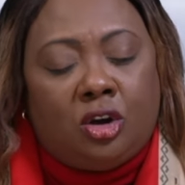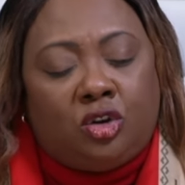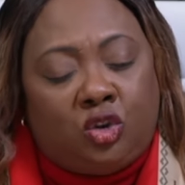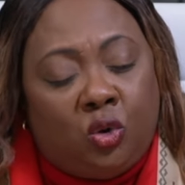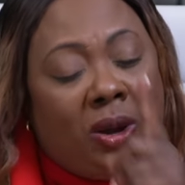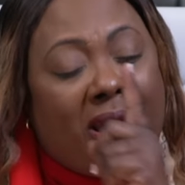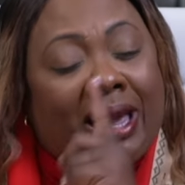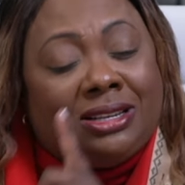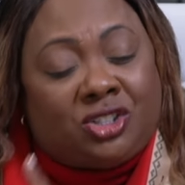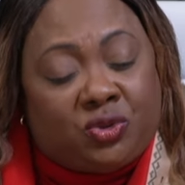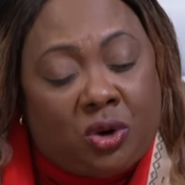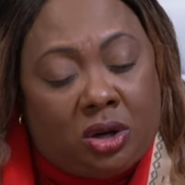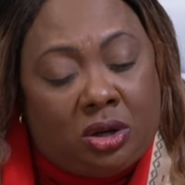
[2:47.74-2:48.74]
to
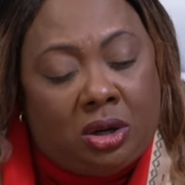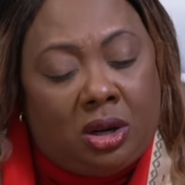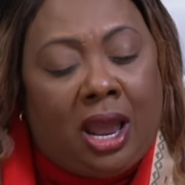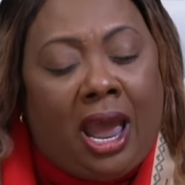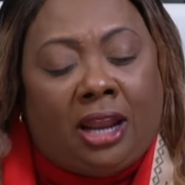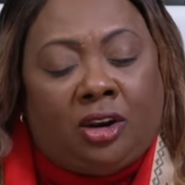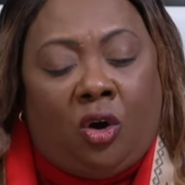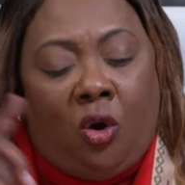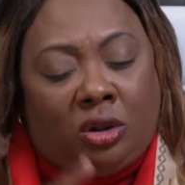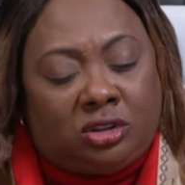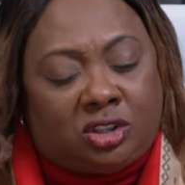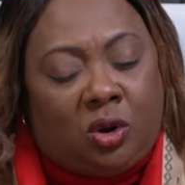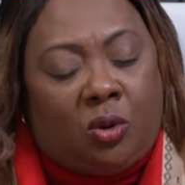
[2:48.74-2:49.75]
Israel and
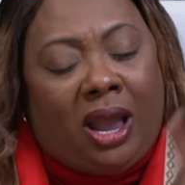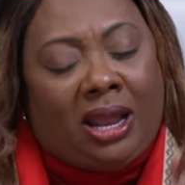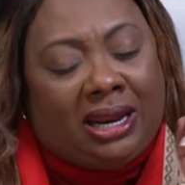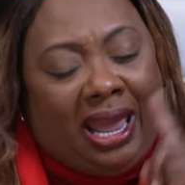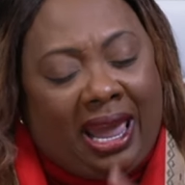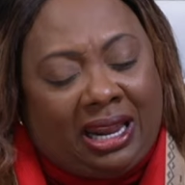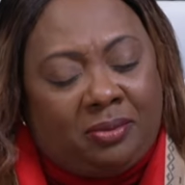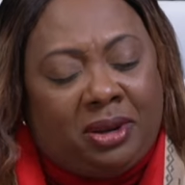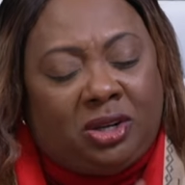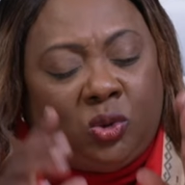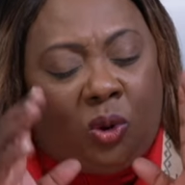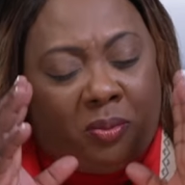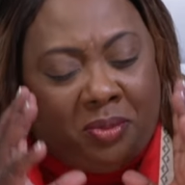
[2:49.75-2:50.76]
also an enemy
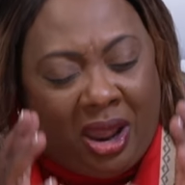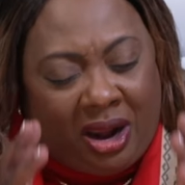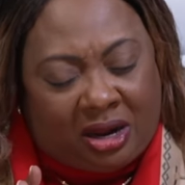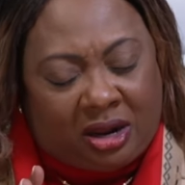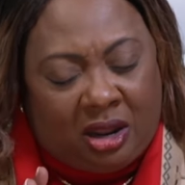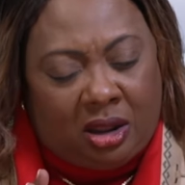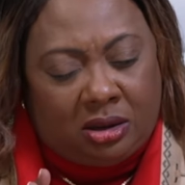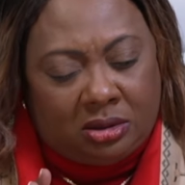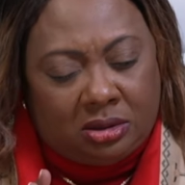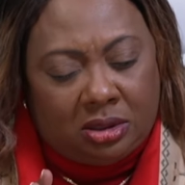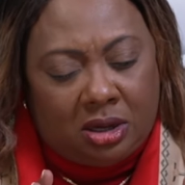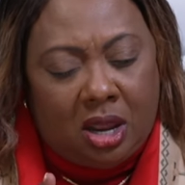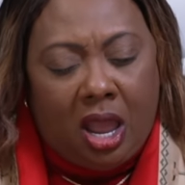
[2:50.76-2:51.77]
to America.
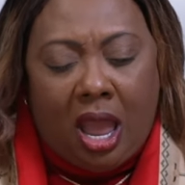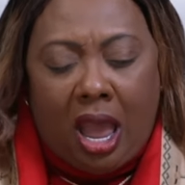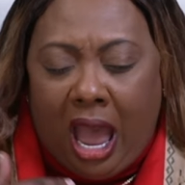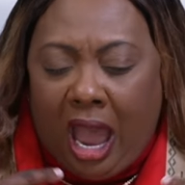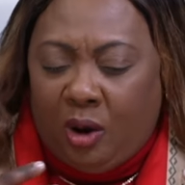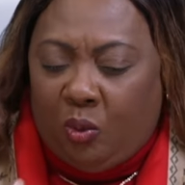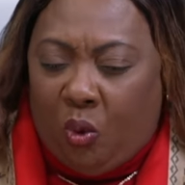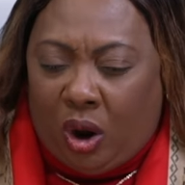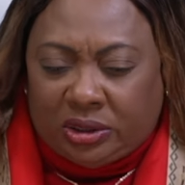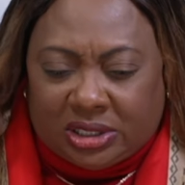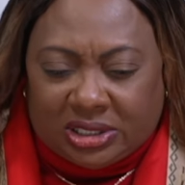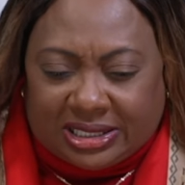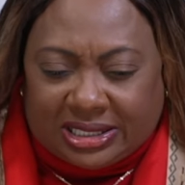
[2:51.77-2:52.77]
Yes. I want
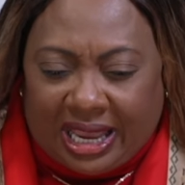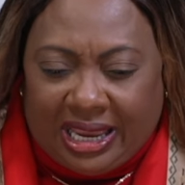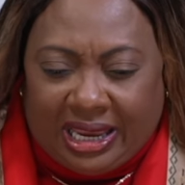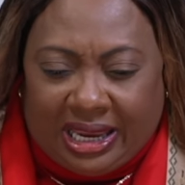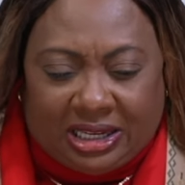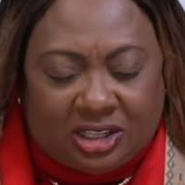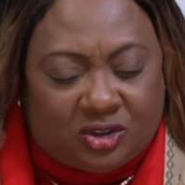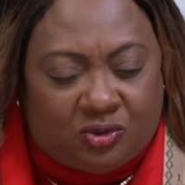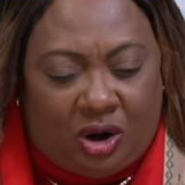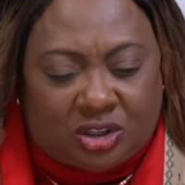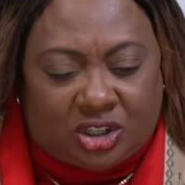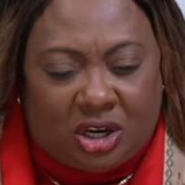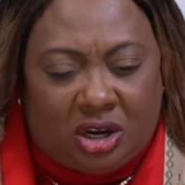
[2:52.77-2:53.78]
to say it is
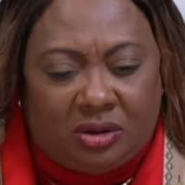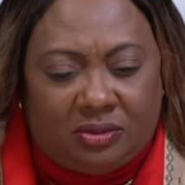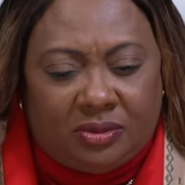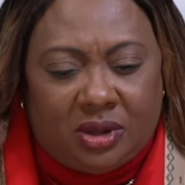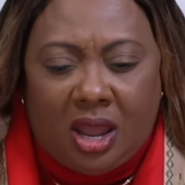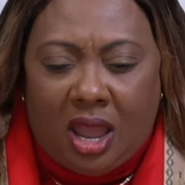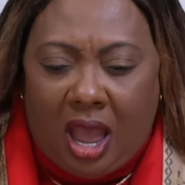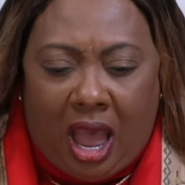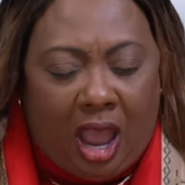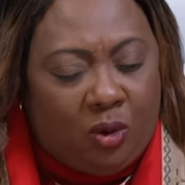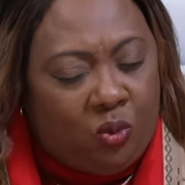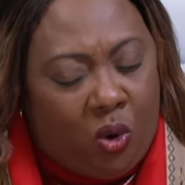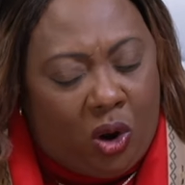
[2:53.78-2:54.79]
Russia. I
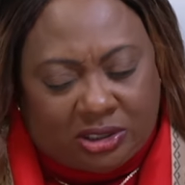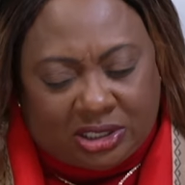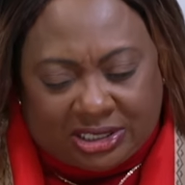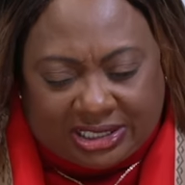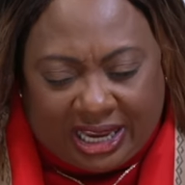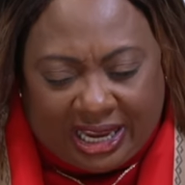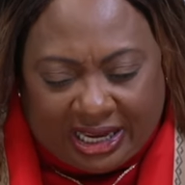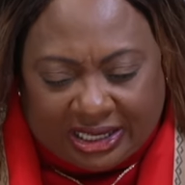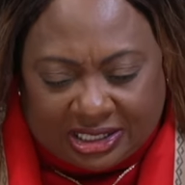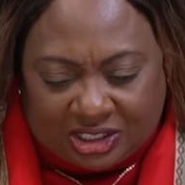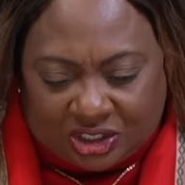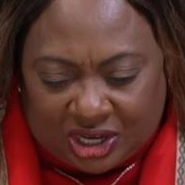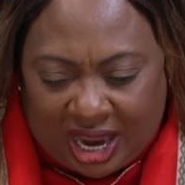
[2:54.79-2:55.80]
want to say it
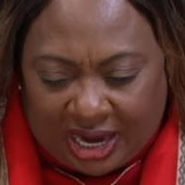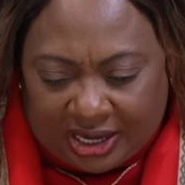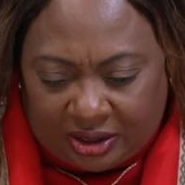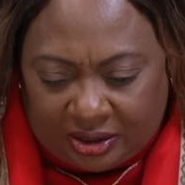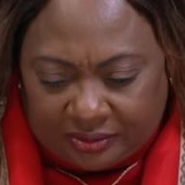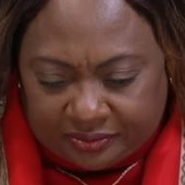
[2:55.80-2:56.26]
is China.